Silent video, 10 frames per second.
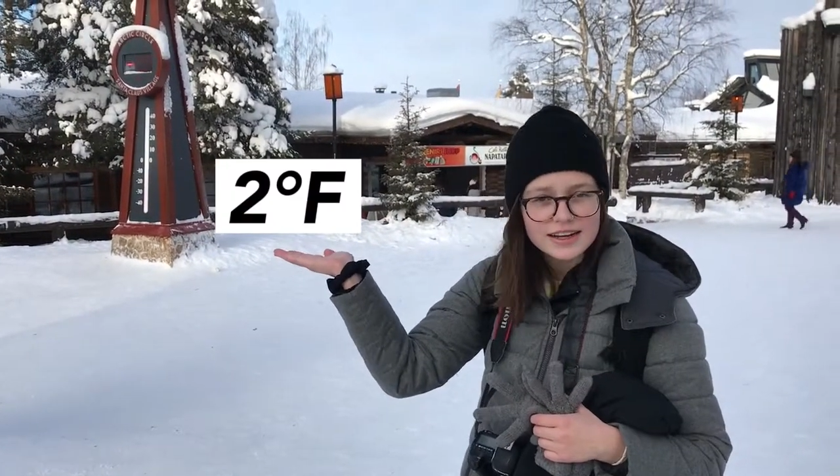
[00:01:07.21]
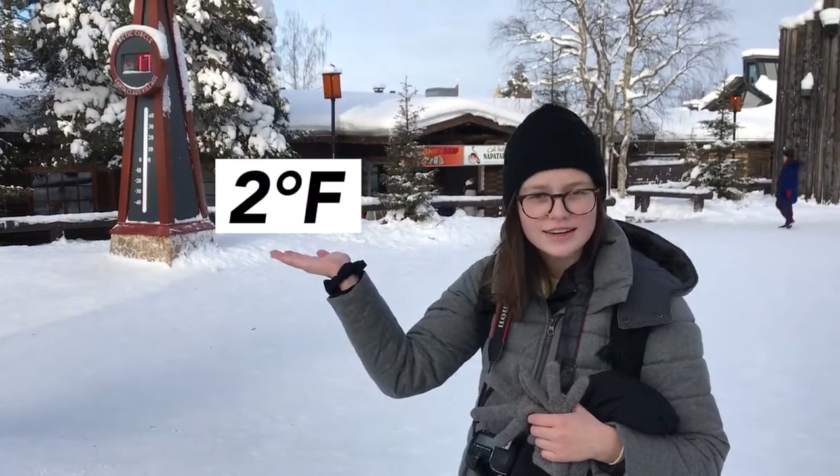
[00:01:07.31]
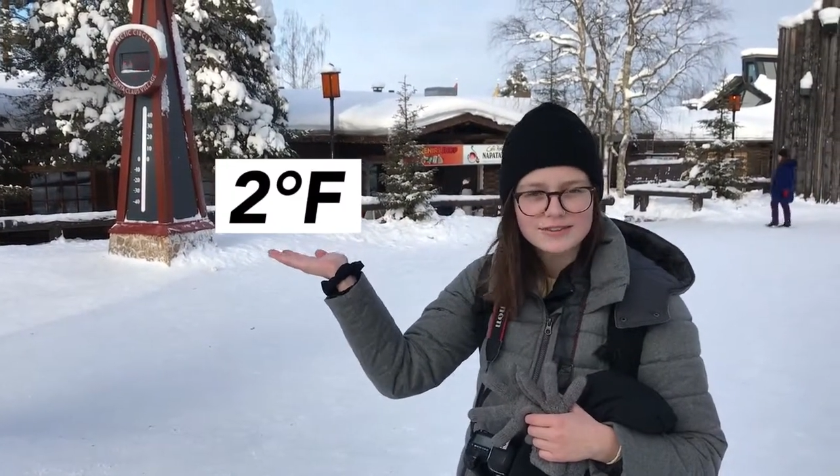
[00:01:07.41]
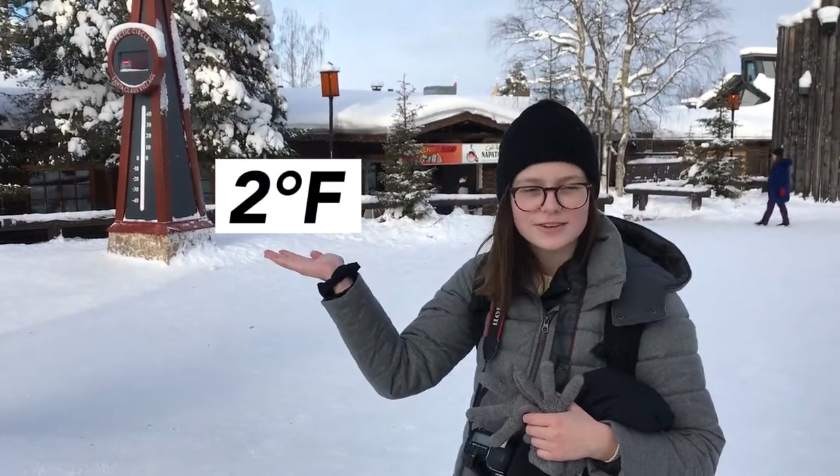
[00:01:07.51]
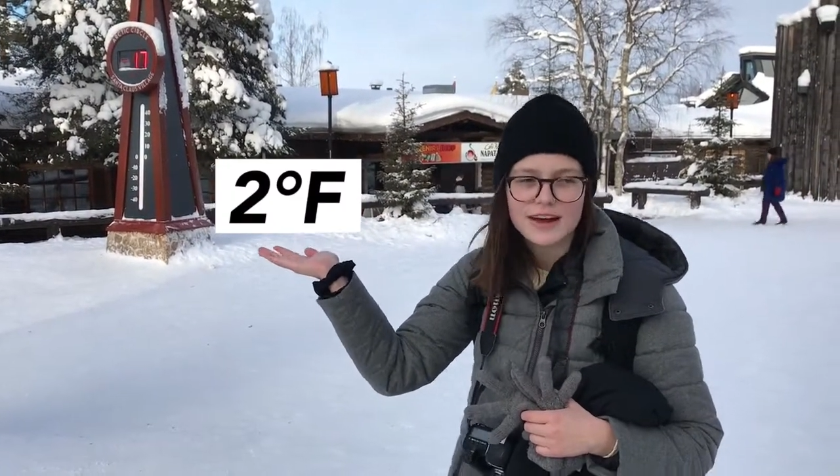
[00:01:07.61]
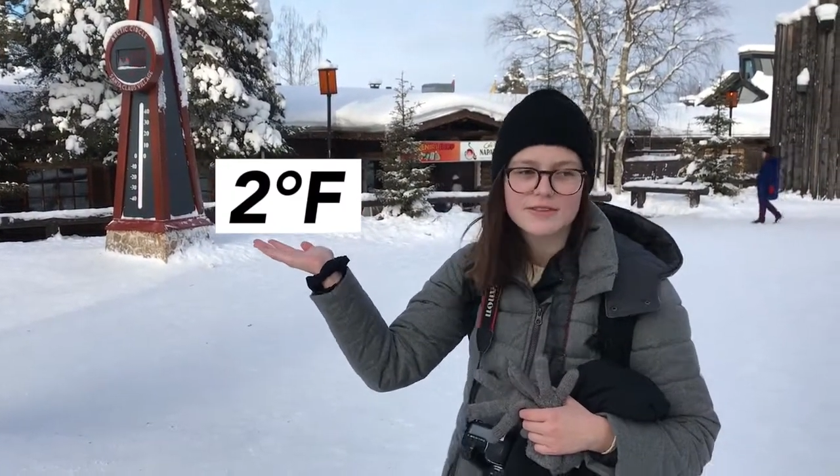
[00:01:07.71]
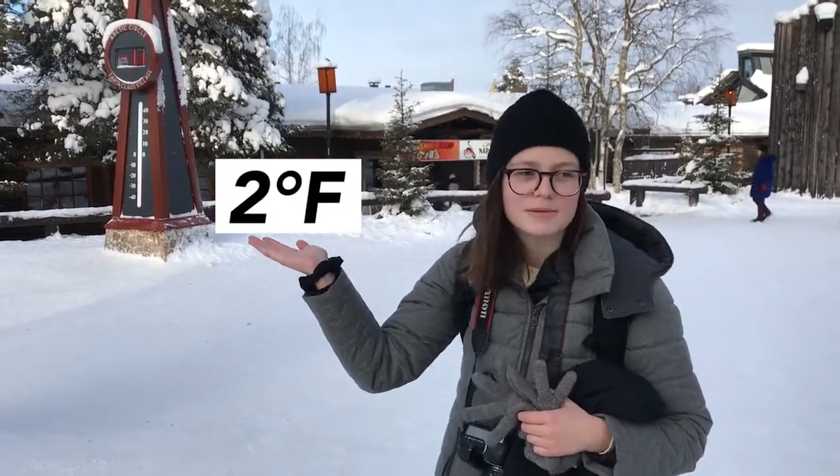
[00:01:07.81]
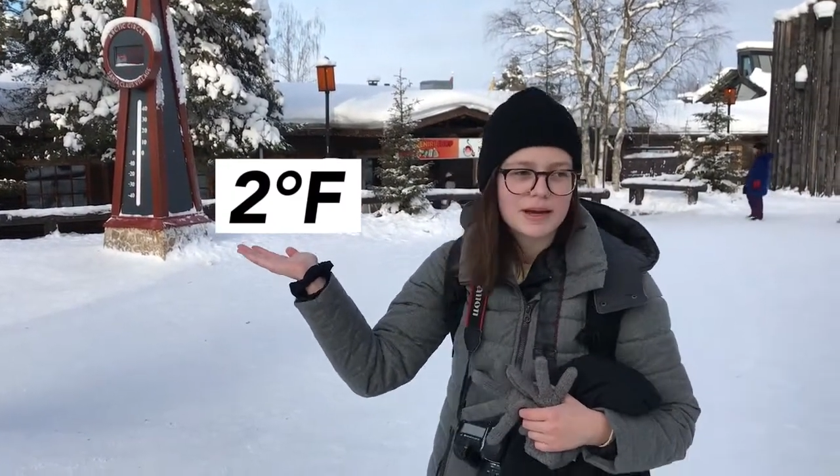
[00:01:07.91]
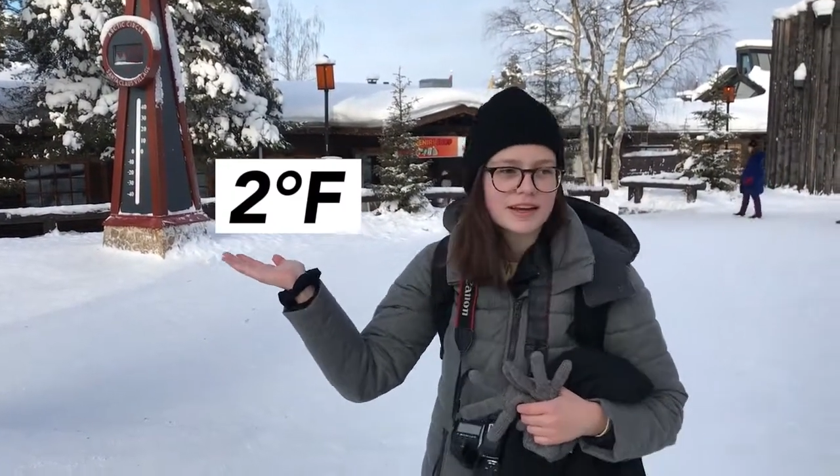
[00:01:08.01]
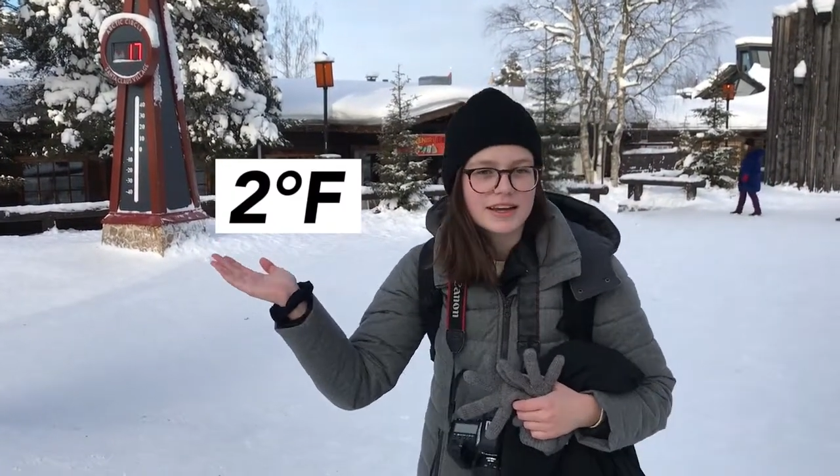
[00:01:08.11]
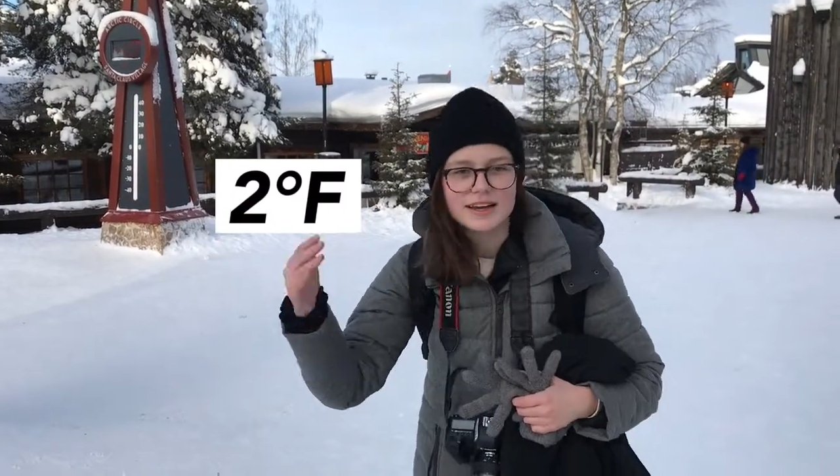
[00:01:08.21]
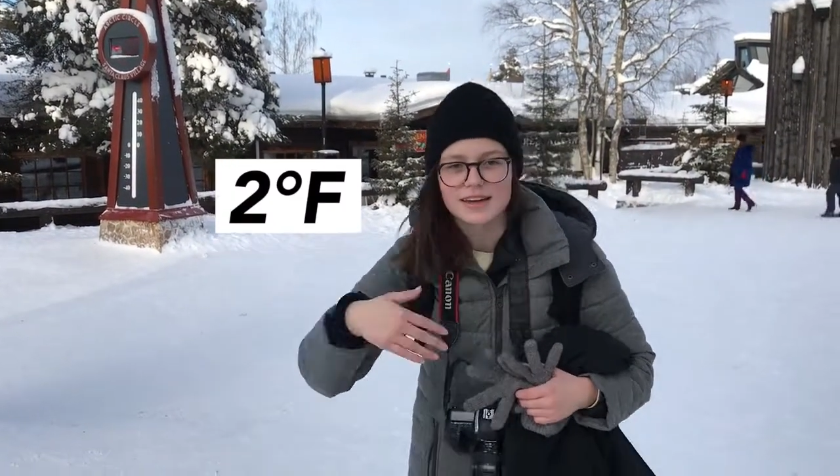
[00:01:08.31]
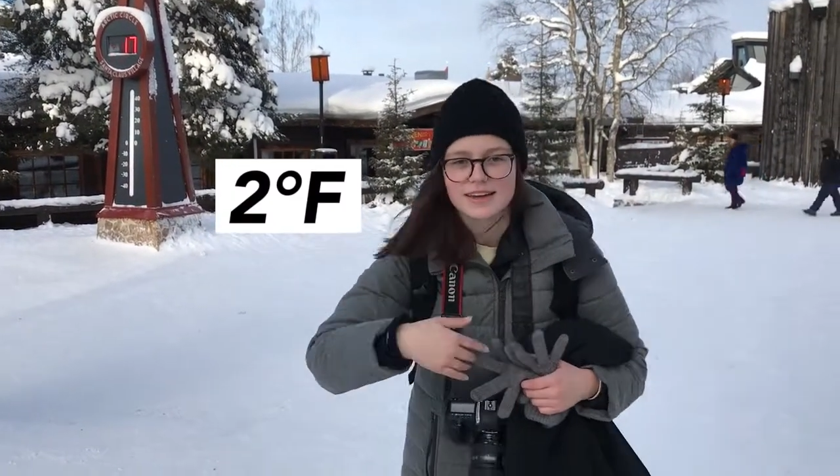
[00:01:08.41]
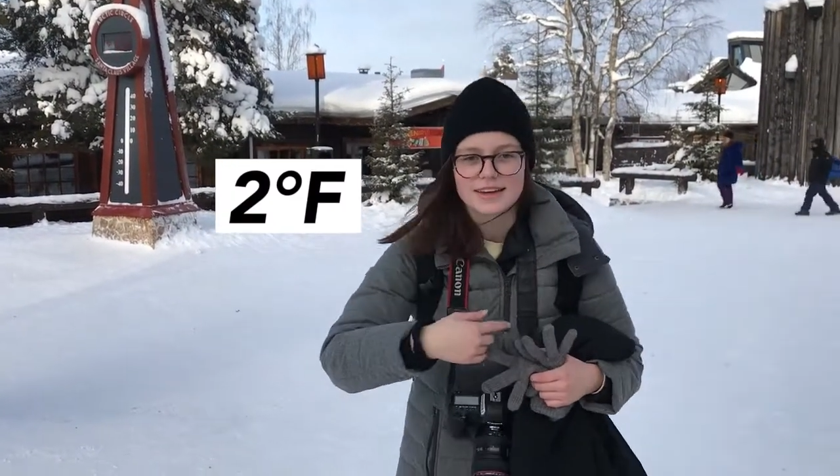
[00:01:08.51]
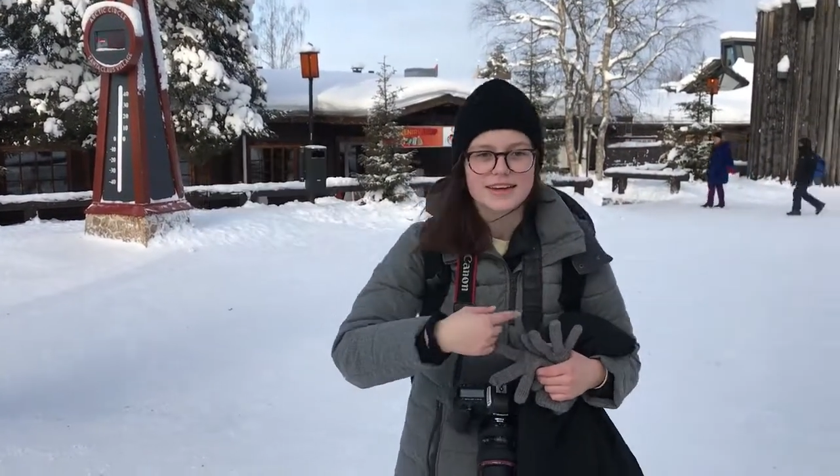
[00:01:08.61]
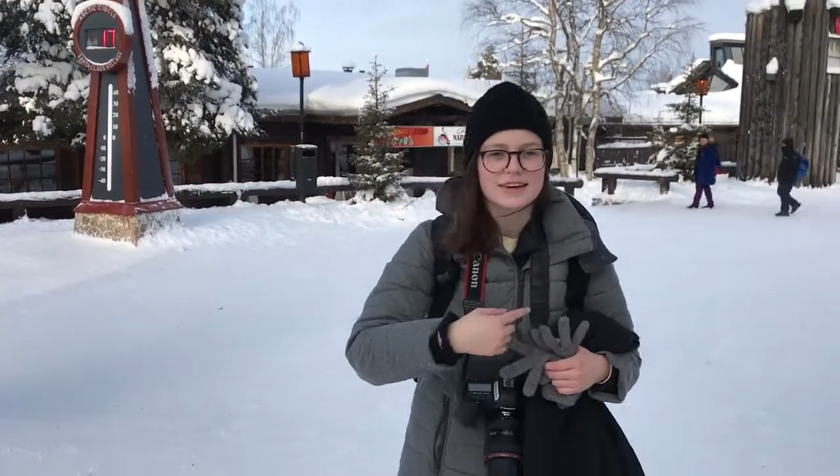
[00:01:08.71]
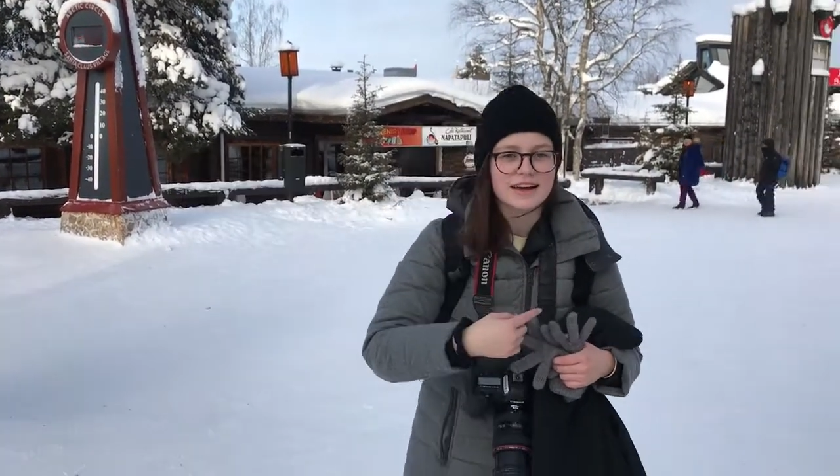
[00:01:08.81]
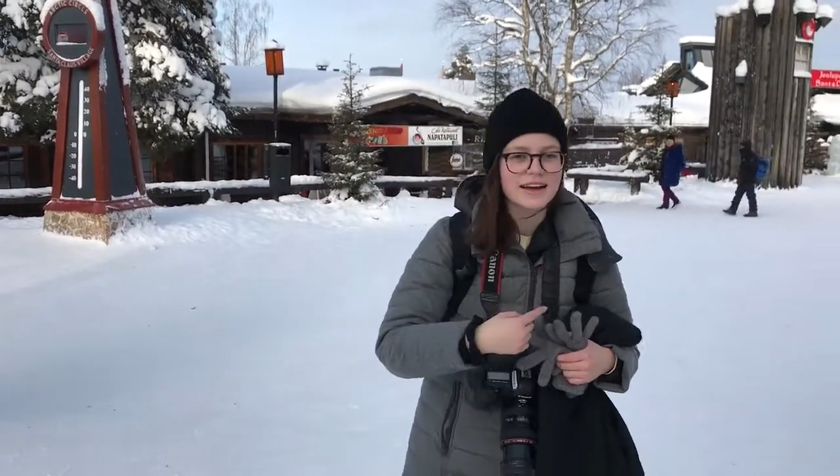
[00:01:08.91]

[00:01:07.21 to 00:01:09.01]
here for everybody. Here I